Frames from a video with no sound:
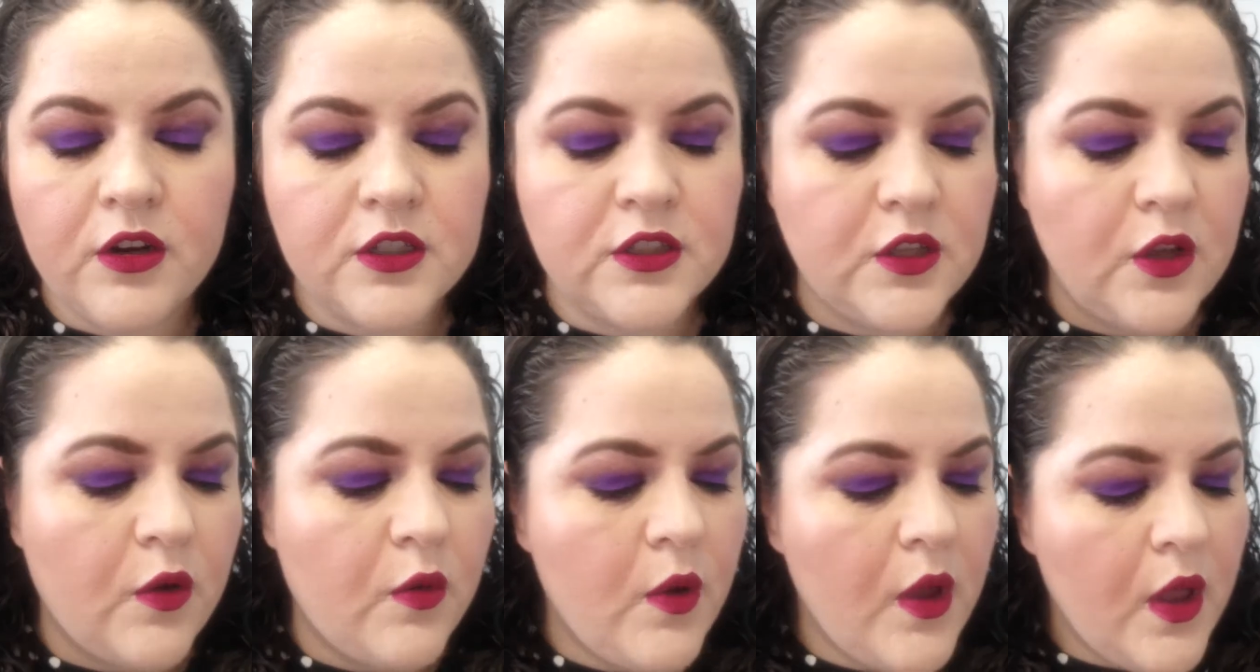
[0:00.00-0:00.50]

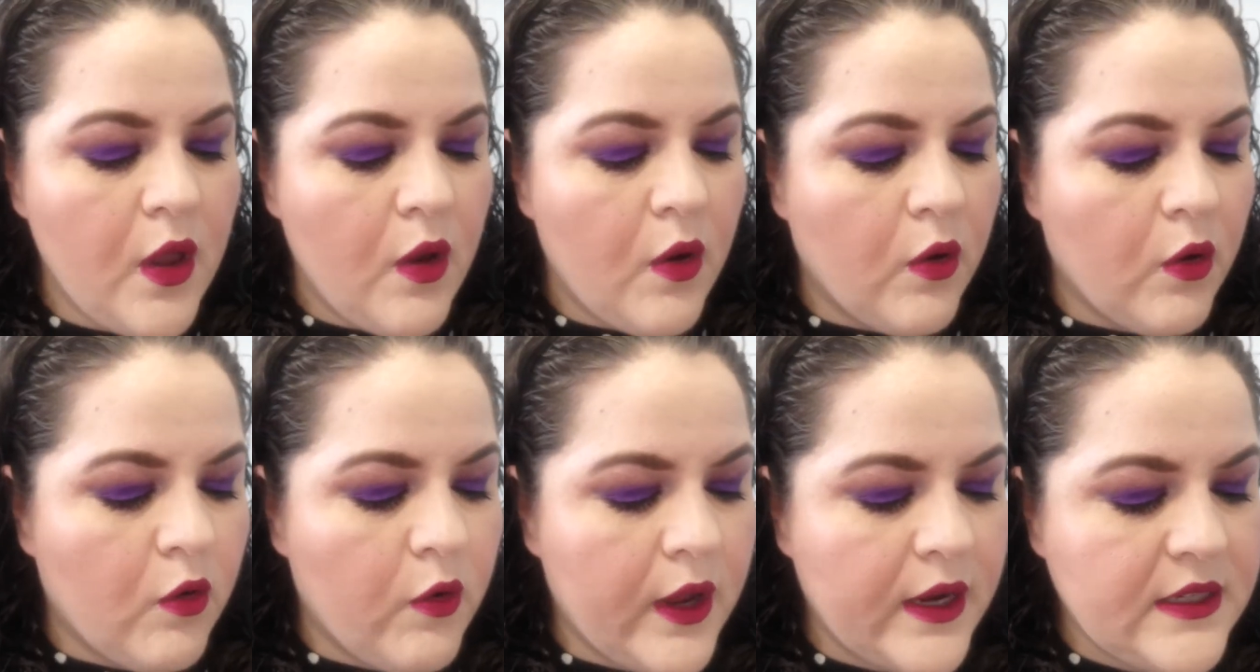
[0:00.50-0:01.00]
So
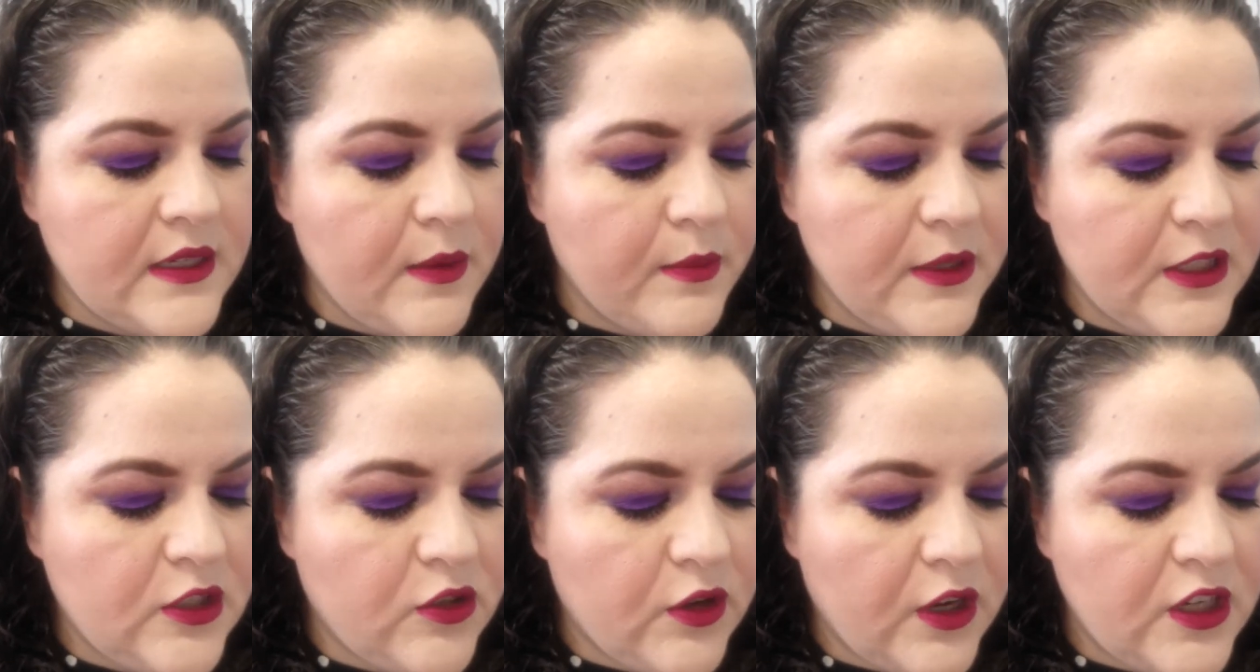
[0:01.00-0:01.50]
quick
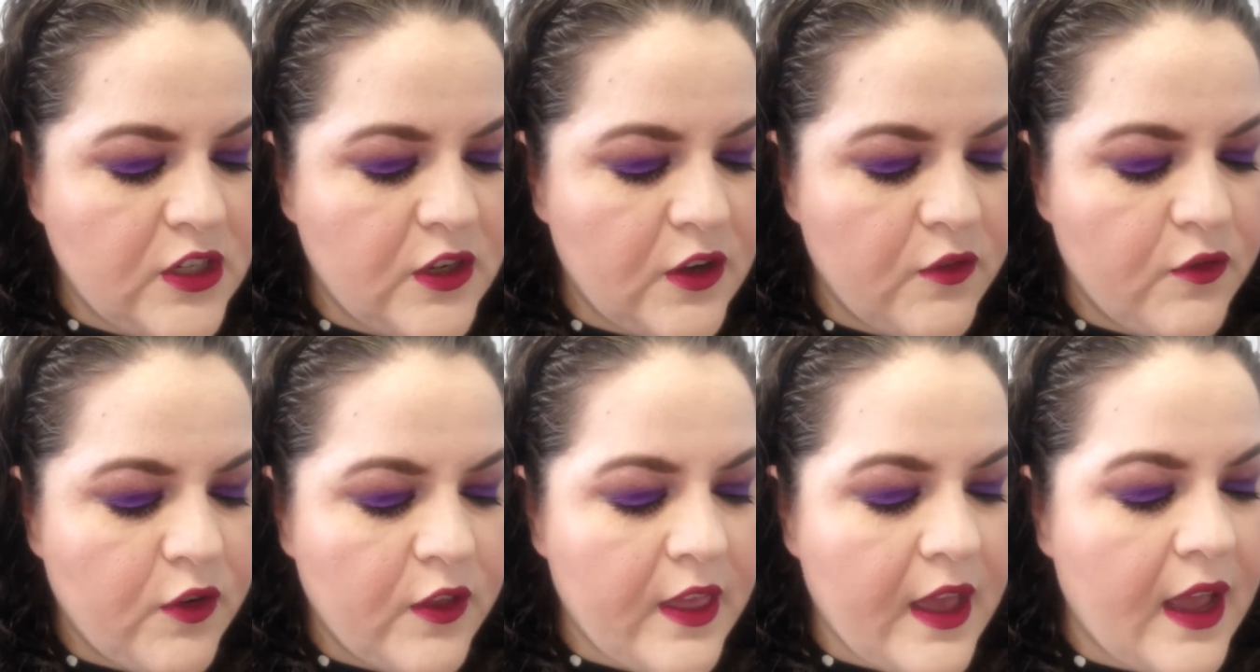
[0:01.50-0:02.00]
demonstration
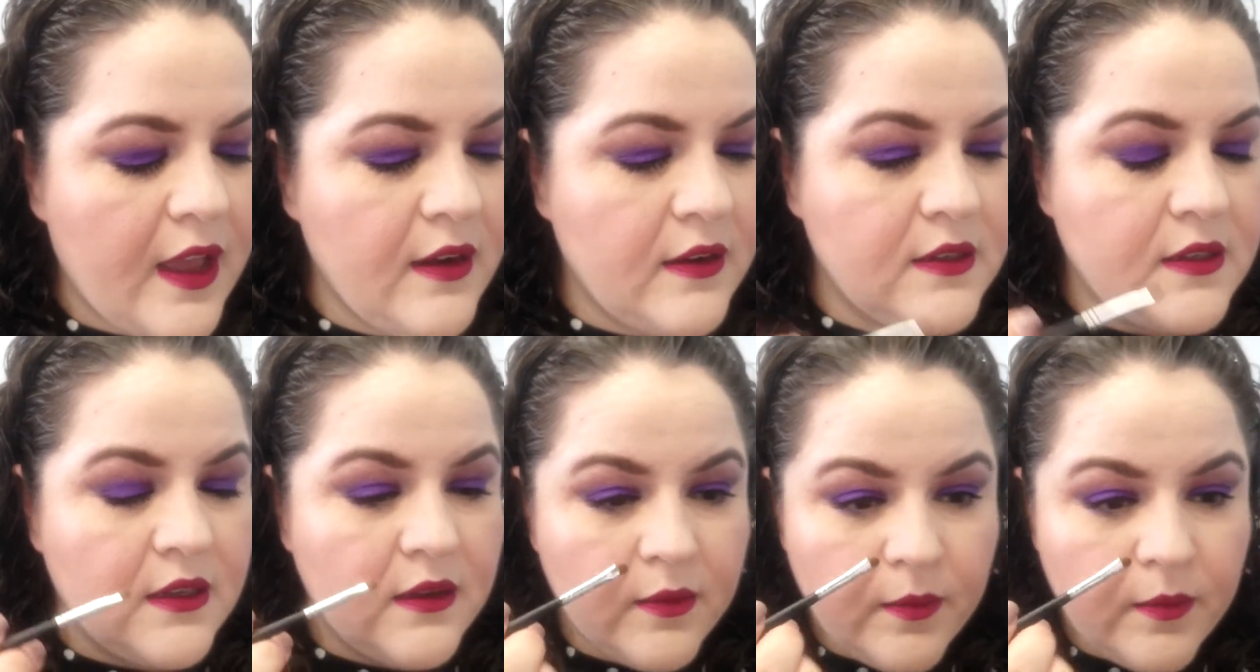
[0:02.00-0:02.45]
for that.